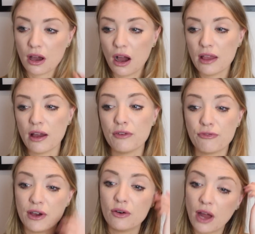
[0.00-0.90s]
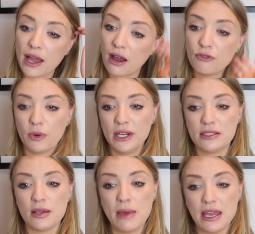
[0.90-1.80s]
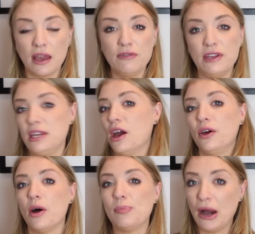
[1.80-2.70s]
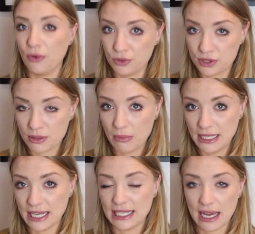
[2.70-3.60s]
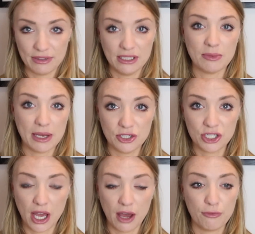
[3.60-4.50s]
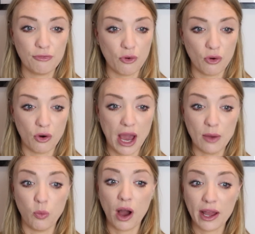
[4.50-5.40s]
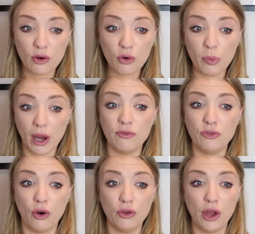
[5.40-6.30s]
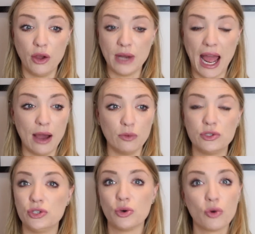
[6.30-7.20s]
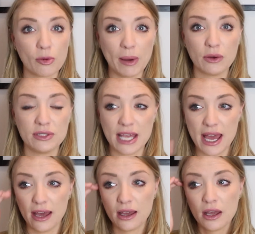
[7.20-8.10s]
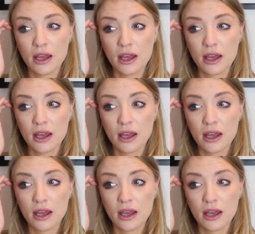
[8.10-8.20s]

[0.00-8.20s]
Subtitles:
I feel like I've wanted to make a video about my dad having dementia for a while, but I've not known how to talk about it.